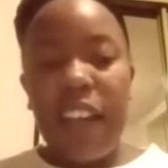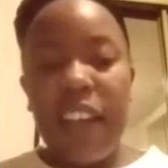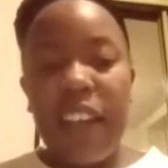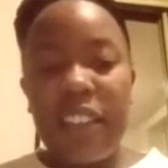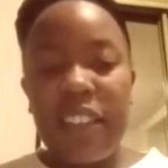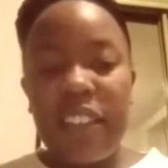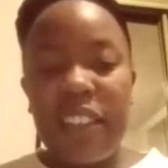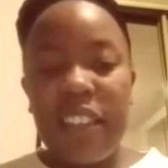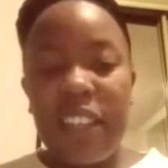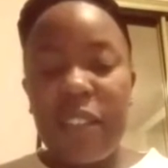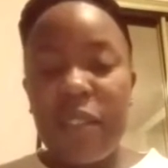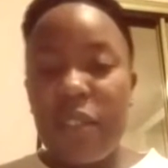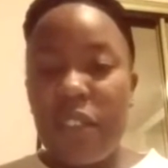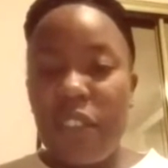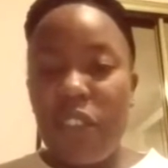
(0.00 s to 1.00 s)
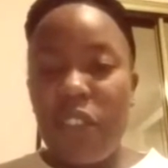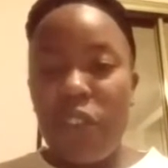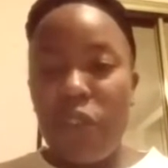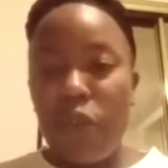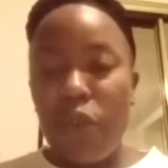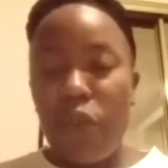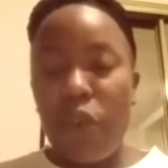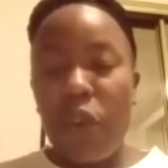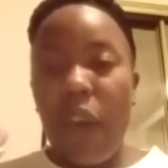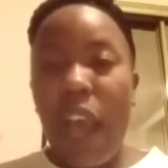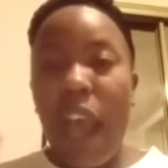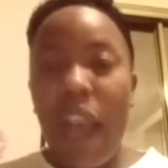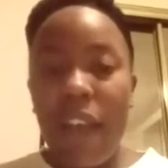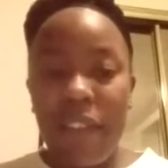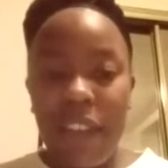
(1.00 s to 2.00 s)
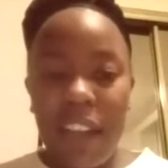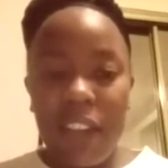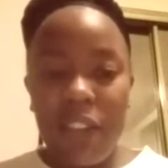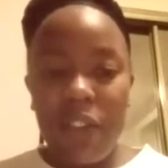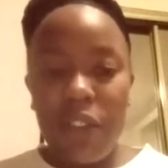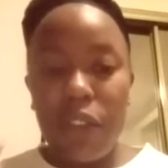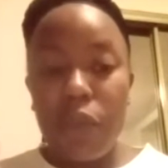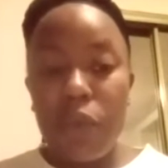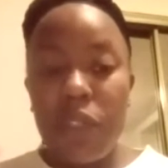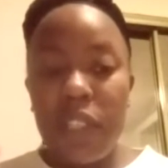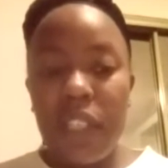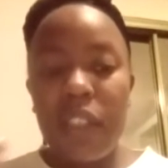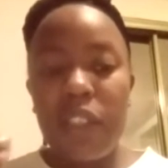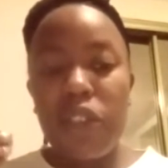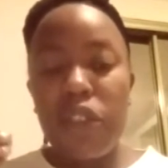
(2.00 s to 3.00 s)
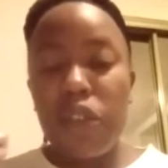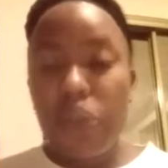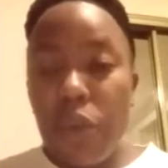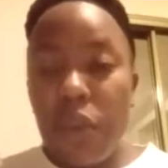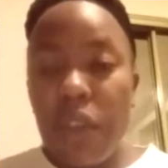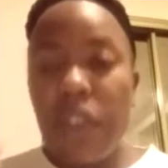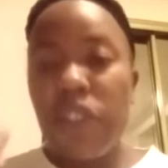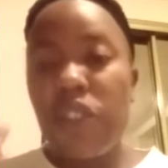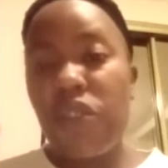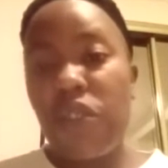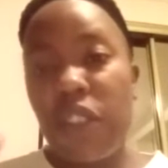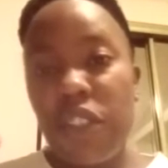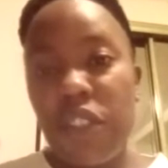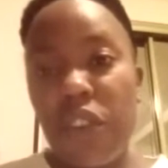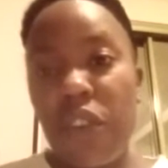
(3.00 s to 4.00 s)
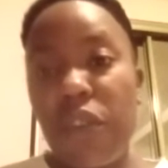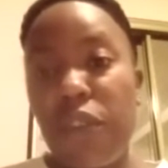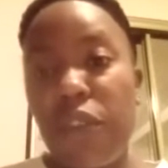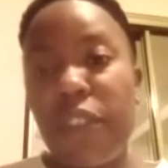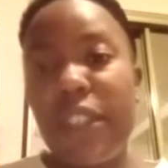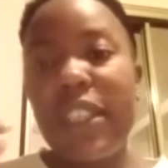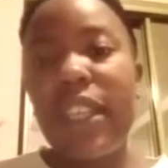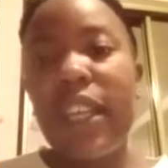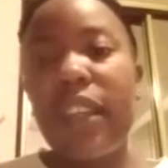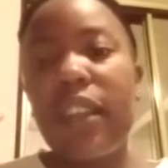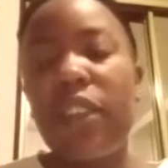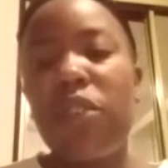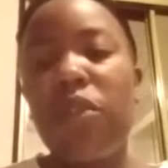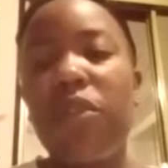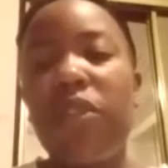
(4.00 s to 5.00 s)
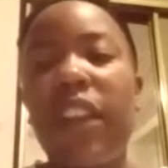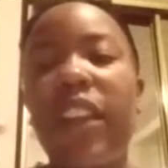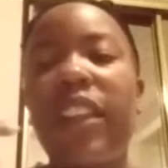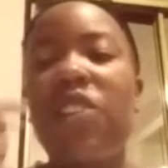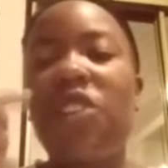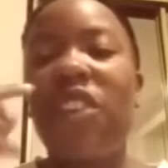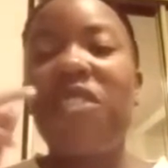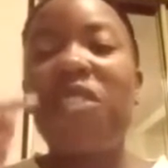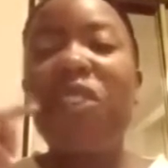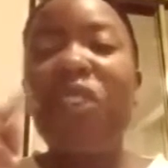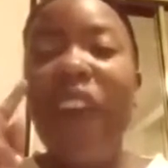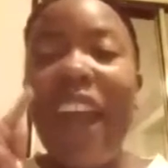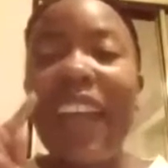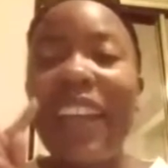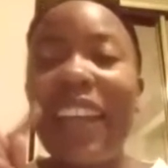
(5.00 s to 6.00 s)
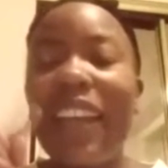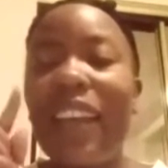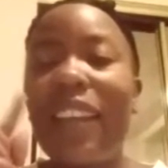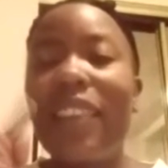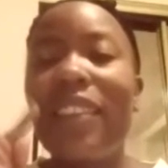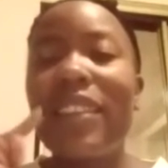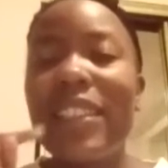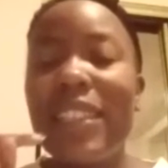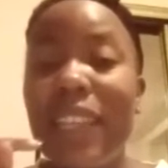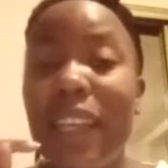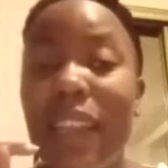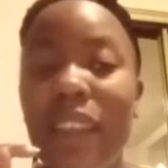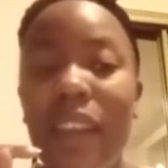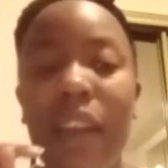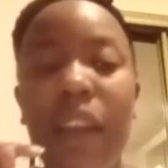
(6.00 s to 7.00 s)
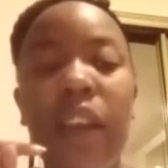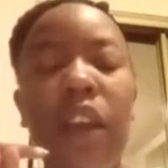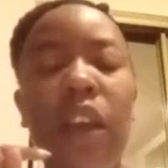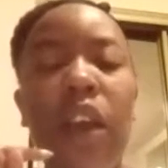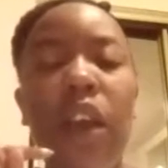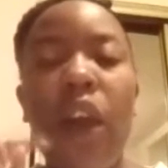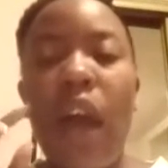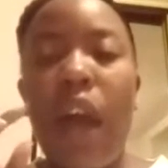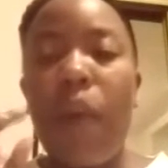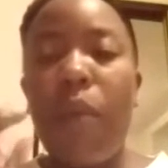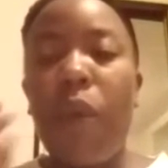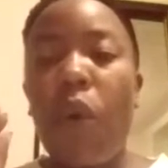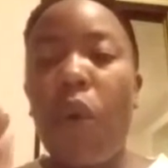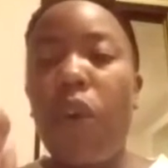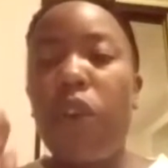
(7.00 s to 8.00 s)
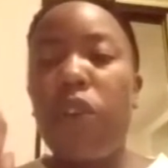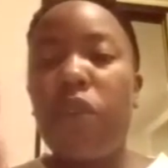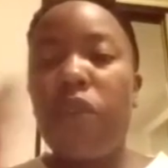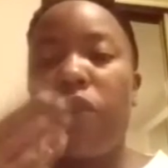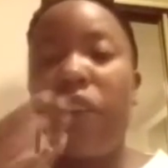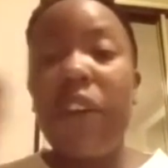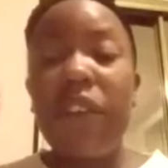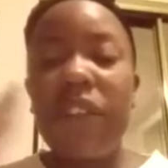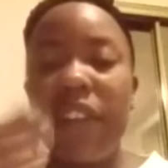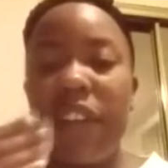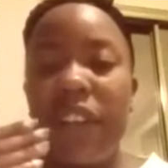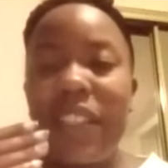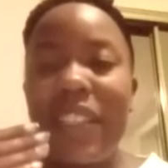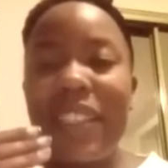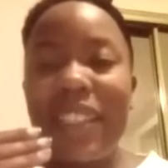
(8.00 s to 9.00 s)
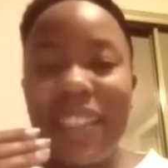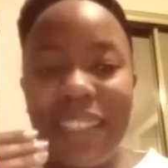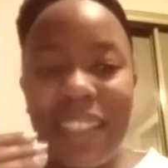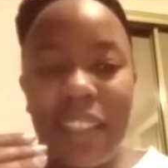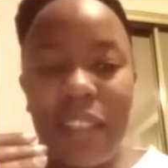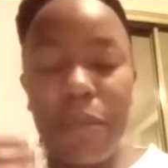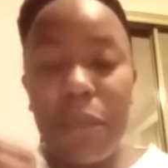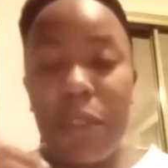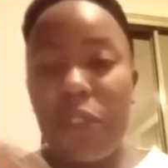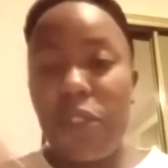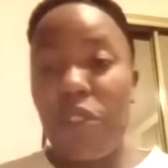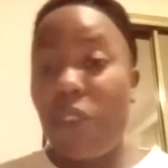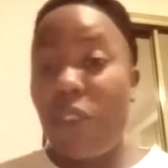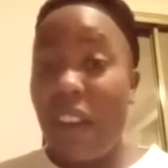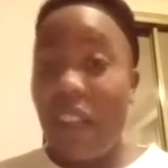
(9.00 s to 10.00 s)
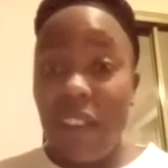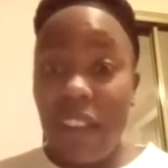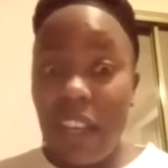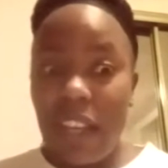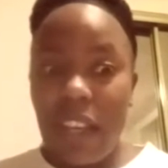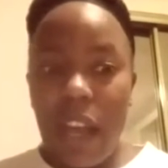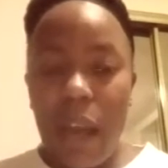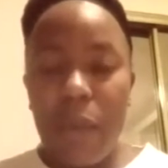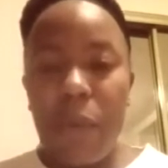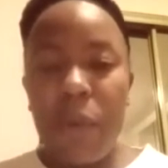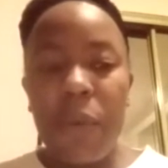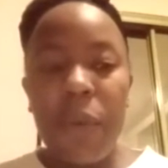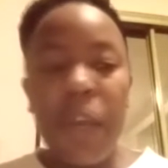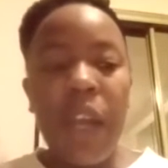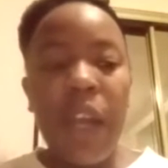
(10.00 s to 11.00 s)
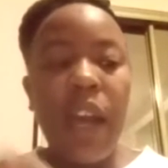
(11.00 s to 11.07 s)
is you don't have it. You're losing the tooth structure of your teeth, and you'll find that you have cracking in the teeth, or you're very, very sensitive because you don't have any enamel,